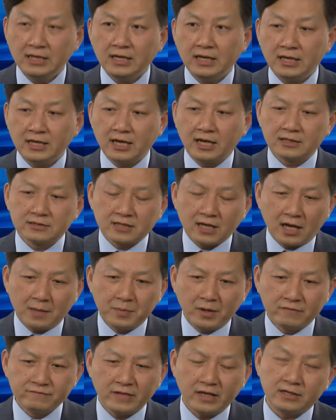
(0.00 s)
And on top
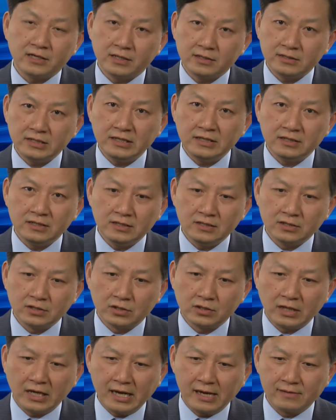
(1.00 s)
of that, you
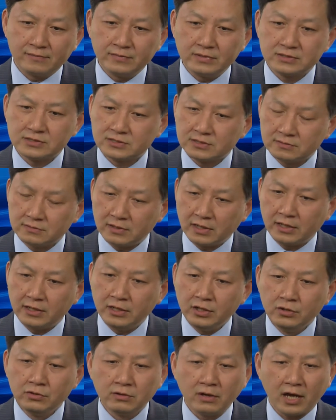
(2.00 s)
know, um, a
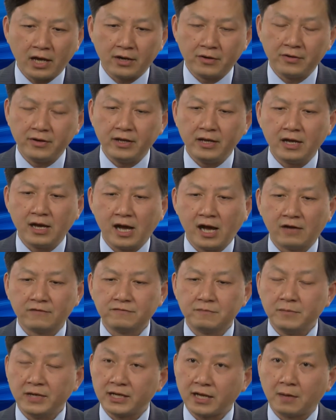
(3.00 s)
new area
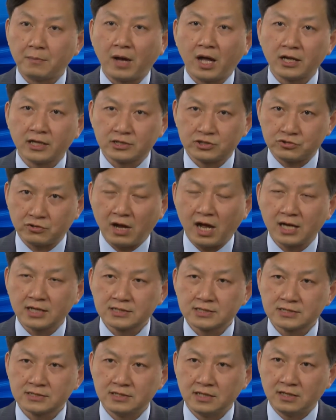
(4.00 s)
of metabolic
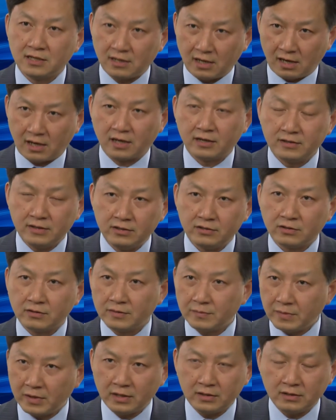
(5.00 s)
drugs are, you know,
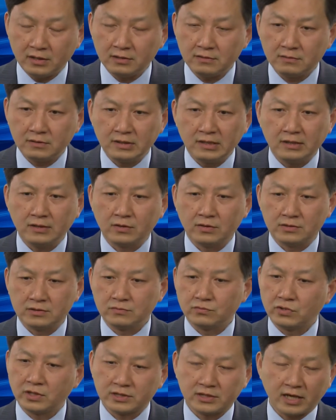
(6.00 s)
in, in uh,
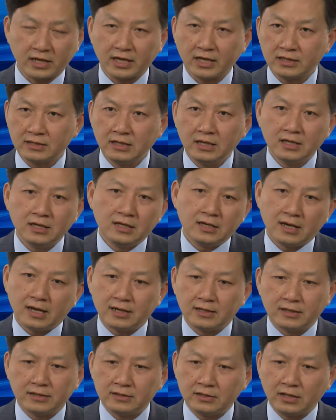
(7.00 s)
we're taking
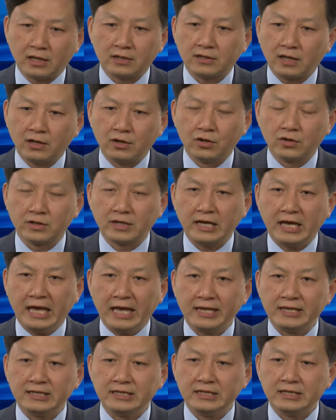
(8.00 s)
uh, a, a, look
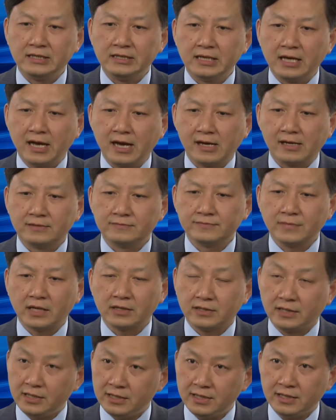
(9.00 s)
at the uh,
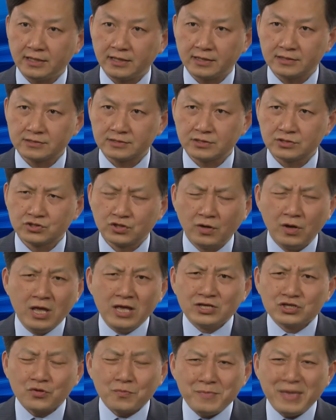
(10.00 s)
uh kidney cancer. So,
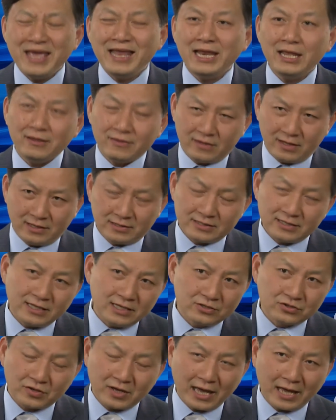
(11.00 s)
so many things
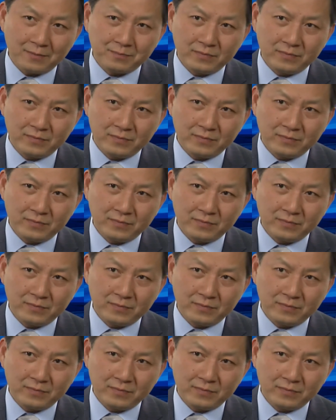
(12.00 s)
need to ha